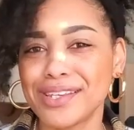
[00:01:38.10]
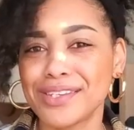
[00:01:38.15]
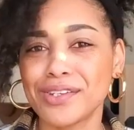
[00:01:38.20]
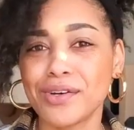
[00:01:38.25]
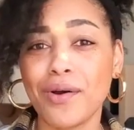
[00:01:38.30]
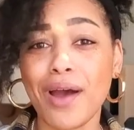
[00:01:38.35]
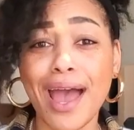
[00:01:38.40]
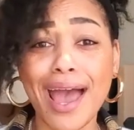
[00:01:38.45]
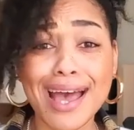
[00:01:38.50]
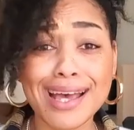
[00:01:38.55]

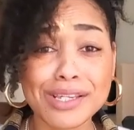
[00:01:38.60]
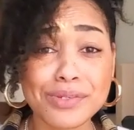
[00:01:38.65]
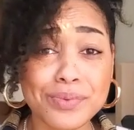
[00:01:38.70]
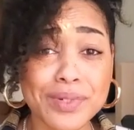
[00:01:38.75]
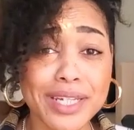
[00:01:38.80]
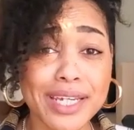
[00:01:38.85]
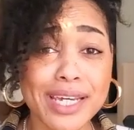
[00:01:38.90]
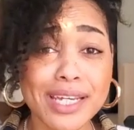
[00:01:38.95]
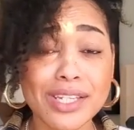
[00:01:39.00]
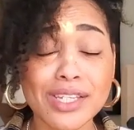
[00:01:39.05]
so as we
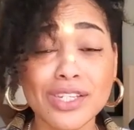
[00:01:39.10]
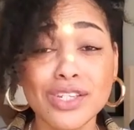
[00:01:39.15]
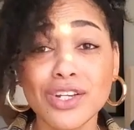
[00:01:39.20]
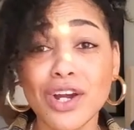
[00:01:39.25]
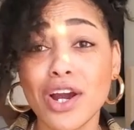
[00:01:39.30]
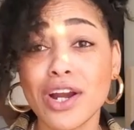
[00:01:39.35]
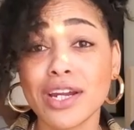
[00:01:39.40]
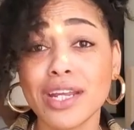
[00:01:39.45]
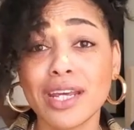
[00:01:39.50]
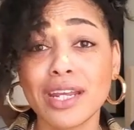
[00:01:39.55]
get
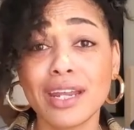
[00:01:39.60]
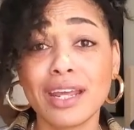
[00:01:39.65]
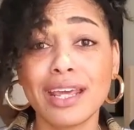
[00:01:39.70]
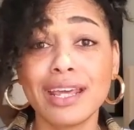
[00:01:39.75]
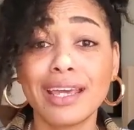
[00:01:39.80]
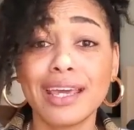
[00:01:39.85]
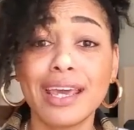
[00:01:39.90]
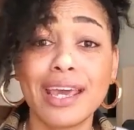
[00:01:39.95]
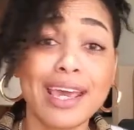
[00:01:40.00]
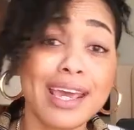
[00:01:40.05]
started,
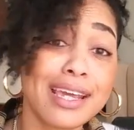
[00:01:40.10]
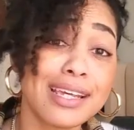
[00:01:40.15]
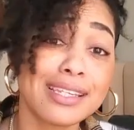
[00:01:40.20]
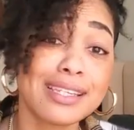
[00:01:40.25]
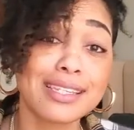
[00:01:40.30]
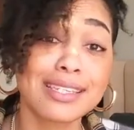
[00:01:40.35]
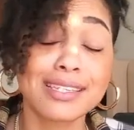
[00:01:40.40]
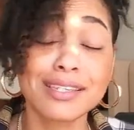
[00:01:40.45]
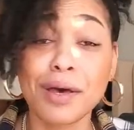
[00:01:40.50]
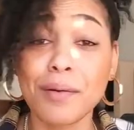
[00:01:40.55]
in case
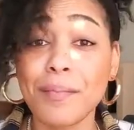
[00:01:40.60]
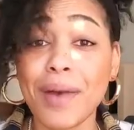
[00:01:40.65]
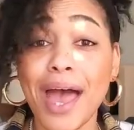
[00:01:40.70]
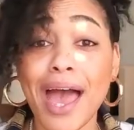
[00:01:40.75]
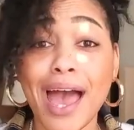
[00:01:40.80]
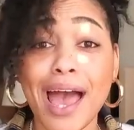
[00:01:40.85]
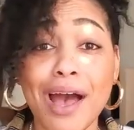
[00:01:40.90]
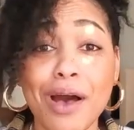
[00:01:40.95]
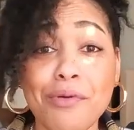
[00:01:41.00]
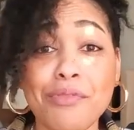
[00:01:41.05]

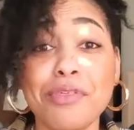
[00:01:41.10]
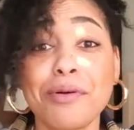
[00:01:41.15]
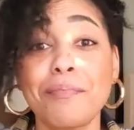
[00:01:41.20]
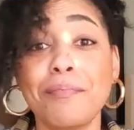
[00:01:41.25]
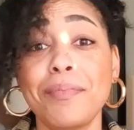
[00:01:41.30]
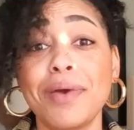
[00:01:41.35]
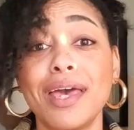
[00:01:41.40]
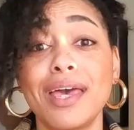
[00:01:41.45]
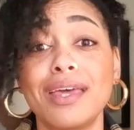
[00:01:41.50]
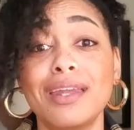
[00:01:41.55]
somehow the
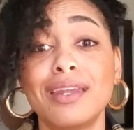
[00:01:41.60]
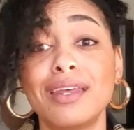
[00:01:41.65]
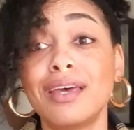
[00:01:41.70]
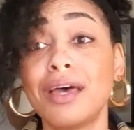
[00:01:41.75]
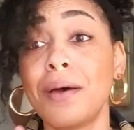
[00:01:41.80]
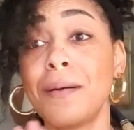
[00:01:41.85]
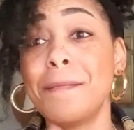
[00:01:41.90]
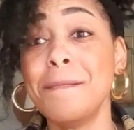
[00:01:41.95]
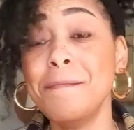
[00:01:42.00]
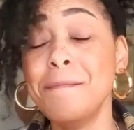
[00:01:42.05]
men
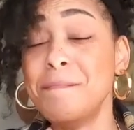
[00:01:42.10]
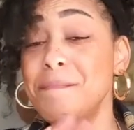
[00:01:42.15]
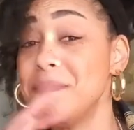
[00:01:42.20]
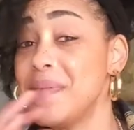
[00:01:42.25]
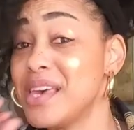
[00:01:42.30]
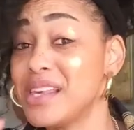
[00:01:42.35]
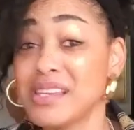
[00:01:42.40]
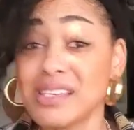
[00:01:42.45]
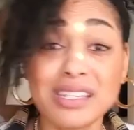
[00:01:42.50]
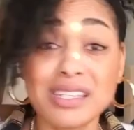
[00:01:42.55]

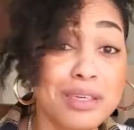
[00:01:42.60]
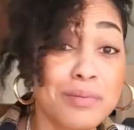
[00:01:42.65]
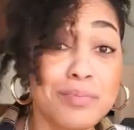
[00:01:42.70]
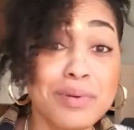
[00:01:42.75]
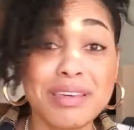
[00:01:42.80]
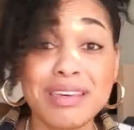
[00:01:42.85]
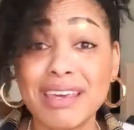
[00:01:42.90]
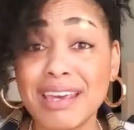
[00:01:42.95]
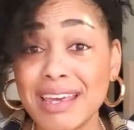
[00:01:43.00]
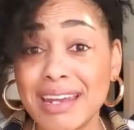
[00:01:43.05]
missed the
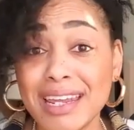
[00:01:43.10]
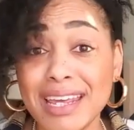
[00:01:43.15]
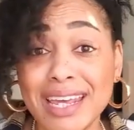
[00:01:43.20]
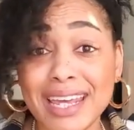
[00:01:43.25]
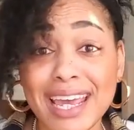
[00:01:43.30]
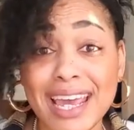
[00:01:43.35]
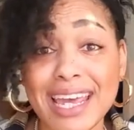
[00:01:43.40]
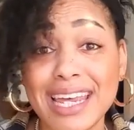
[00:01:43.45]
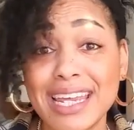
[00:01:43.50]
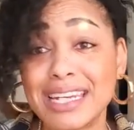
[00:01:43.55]

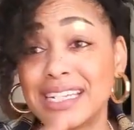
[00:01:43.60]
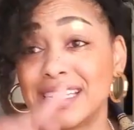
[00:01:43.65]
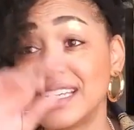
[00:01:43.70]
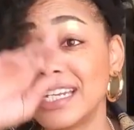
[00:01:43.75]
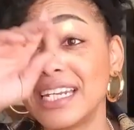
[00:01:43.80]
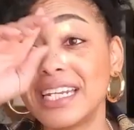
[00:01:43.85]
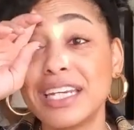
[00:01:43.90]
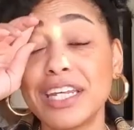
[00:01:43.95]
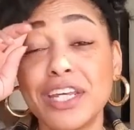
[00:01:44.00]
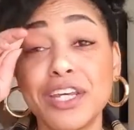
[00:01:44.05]
beginning and
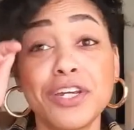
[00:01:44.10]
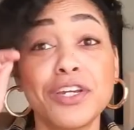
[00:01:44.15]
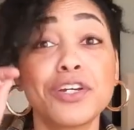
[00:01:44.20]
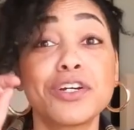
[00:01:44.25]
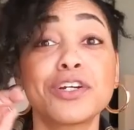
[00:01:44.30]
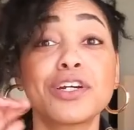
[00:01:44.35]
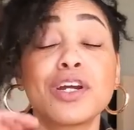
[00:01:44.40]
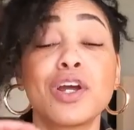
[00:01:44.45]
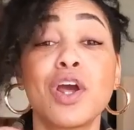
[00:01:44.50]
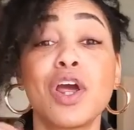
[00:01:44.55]
didn't
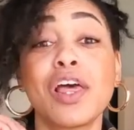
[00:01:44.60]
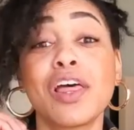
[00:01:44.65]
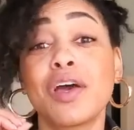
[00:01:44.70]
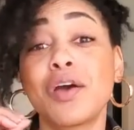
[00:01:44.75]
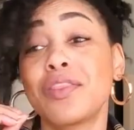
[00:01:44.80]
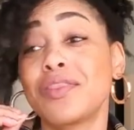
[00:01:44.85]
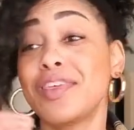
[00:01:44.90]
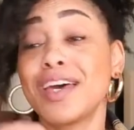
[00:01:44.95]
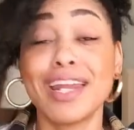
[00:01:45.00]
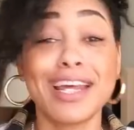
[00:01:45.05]
hear
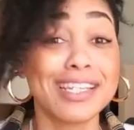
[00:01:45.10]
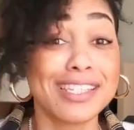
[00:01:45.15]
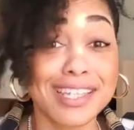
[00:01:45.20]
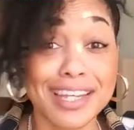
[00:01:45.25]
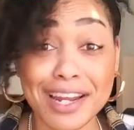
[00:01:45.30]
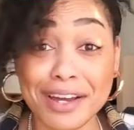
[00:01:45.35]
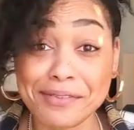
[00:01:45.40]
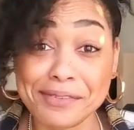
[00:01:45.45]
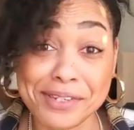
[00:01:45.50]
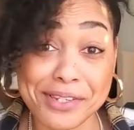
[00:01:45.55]
that I
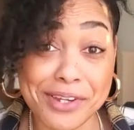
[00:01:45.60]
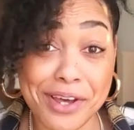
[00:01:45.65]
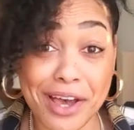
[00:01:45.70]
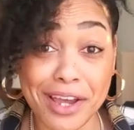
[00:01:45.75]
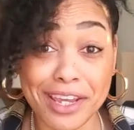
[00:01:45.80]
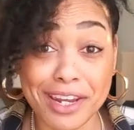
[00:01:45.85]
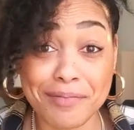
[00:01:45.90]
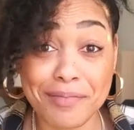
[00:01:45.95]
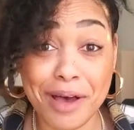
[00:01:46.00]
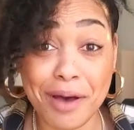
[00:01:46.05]
said I was
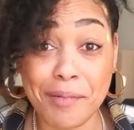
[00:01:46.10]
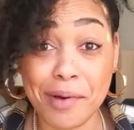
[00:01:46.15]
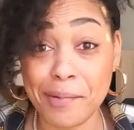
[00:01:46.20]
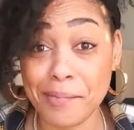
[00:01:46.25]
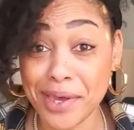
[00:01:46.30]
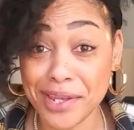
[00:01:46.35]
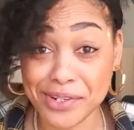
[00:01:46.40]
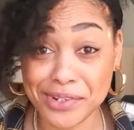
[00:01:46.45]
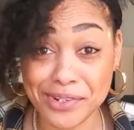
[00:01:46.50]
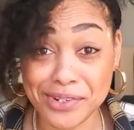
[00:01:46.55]
talking about my
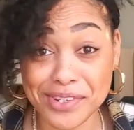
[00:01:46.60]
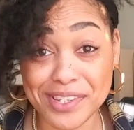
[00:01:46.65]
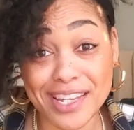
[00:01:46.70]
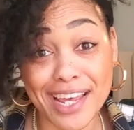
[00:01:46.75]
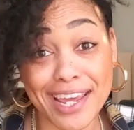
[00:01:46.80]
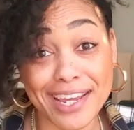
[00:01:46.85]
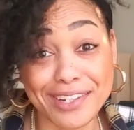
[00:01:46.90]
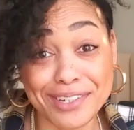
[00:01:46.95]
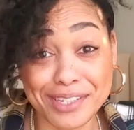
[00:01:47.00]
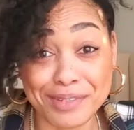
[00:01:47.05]
menstrual
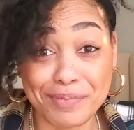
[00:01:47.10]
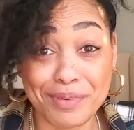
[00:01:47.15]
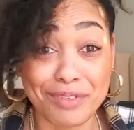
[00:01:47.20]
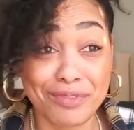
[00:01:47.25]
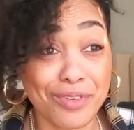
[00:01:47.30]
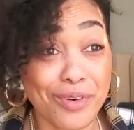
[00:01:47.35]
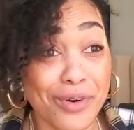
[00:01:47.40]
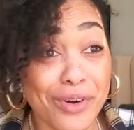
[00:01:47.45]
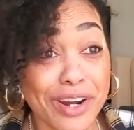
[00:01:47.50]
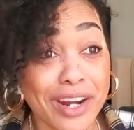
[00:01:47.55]
cycles
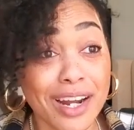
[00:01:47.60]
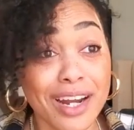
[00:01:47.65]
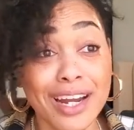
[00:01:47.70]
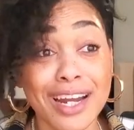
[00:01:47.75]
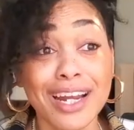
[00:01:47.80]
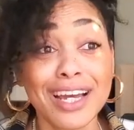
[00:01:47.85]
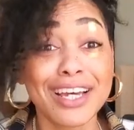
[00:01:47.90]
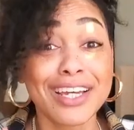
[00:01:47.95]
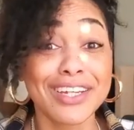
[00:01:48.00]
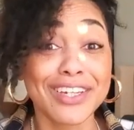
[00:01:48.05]
before,
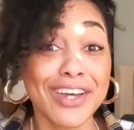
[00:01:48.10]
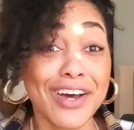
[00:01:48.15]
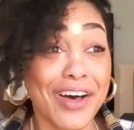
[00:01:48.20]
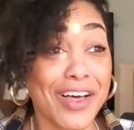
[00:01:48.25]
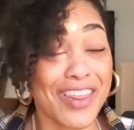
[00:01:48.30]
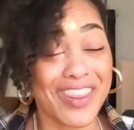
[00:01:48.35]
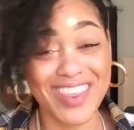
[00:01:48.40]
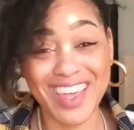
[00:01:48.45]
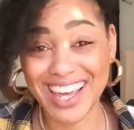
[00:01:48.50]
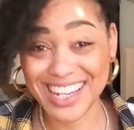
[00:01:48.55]

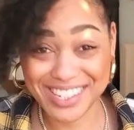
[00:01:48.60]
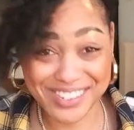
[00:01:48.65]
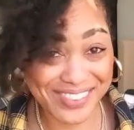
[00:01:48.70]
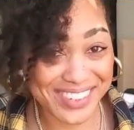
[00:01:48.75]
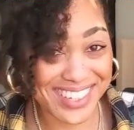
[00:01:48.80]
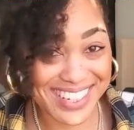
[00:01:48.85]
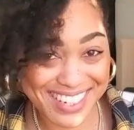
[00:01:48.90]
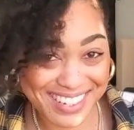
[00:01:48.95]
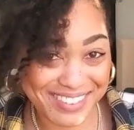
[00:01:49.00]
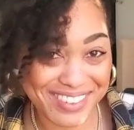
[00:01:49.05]
y'all, that's
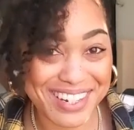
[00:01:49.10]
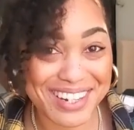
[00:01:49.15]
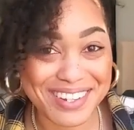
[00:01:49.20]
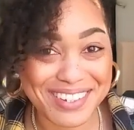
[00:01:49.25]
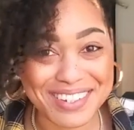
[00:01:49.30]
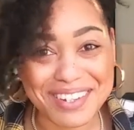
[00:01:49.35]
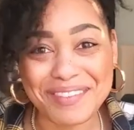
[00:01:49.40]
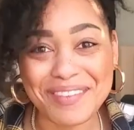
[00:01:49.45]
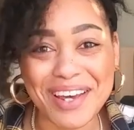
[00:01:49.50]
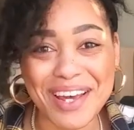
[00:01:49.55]
what this video
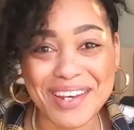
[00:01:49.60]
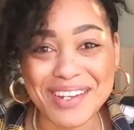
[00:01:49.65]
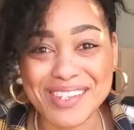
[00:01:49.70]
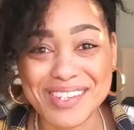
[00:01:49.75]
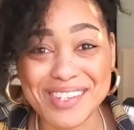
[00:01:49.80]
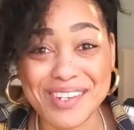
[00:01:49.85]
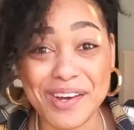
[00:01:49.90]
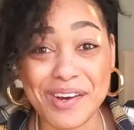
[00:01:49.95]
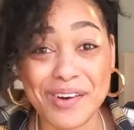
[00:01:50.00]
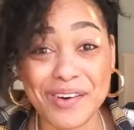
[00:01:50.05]
is about.
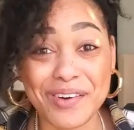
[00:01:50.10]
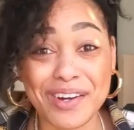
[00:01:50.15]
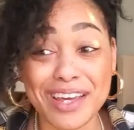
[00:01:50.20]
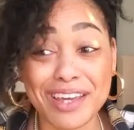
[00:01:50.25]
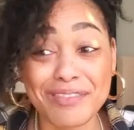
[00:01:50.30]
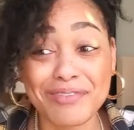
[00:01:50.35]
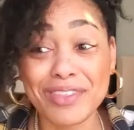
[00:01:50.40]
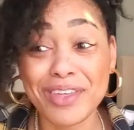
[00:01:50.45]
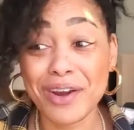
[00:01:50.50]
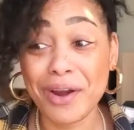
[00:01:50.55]
So
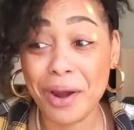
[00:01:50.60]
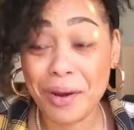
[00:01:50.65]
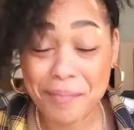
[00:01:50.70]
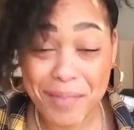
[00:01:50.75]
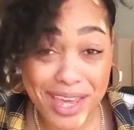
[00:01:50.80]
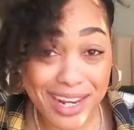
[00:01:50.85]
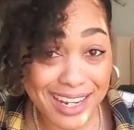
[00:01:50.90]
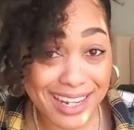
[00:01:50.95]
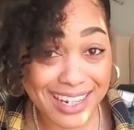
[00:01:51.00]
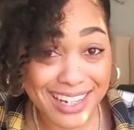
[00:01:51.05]
if there are
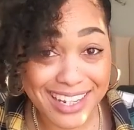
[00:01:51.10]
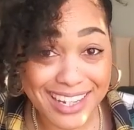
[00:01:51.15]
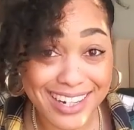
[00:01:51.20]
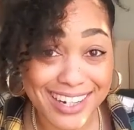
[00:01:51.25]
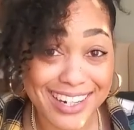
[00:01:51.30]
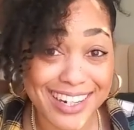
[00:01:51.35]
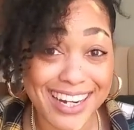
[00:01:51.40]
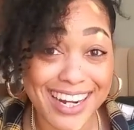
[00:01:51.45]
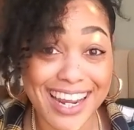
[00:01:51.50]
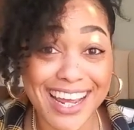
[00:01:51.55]
men in
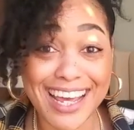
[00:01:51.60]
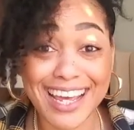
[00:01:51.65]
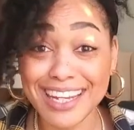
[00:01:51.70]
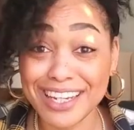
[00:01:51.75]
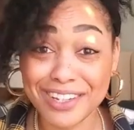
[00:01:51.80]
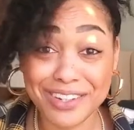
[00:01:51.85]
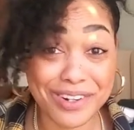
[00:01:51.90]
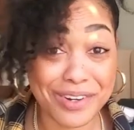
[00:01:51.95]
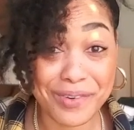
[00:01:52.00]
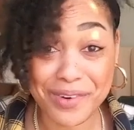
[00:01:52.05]
here and
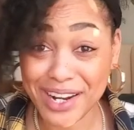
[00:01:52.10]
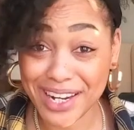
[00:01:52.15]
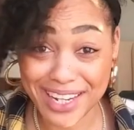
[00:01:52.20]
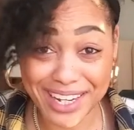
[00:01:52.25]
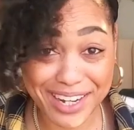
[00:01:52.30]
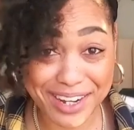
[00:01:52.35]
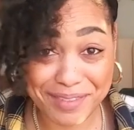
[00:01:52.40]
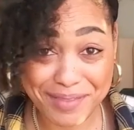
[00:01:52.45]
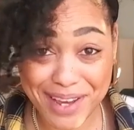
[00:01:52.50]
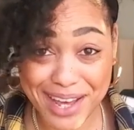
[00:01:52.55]
you don't want to
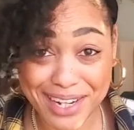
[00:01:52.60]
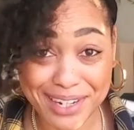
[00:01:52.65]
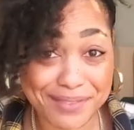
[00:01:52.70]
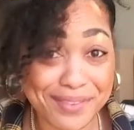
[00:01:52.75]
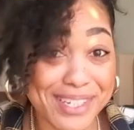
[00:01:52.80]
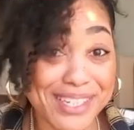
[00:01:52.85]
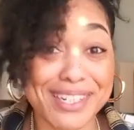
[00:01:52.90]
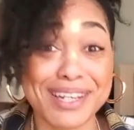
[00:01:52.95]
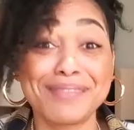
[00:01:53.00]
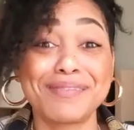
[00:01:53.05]
hear about it,
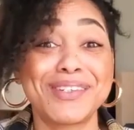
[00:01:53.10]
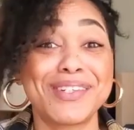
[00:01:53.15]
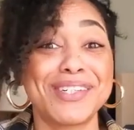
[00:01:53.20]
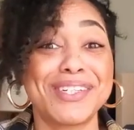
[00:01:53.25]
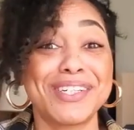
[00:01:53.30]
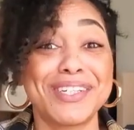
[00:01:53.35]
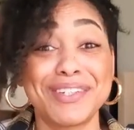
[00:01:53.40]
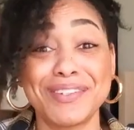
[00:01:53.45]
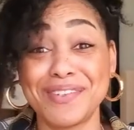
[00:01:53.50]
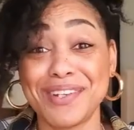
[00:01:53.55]
which I'm sure
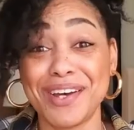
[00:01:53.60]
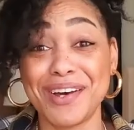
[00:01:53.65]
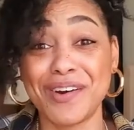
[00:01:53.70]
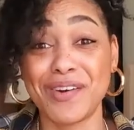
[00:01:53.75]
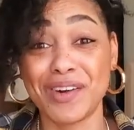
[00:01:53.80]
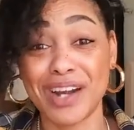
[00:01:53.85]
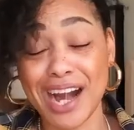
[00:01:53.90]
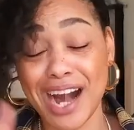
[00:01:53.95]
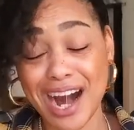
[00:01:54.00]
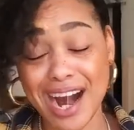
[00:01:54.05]
you don't,